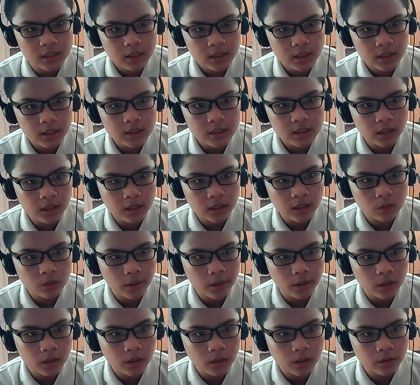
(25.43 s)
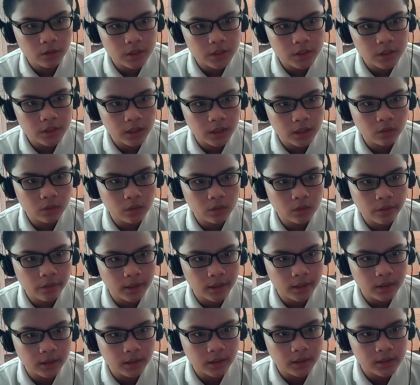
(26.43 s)
Instead, we are using
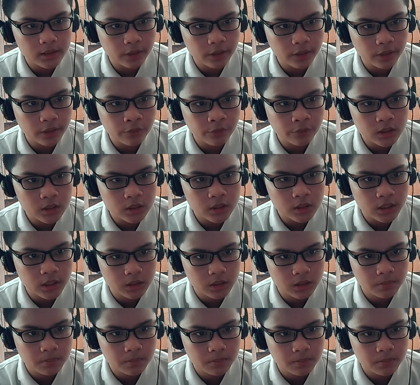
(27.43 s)
durian and jackfruit seeds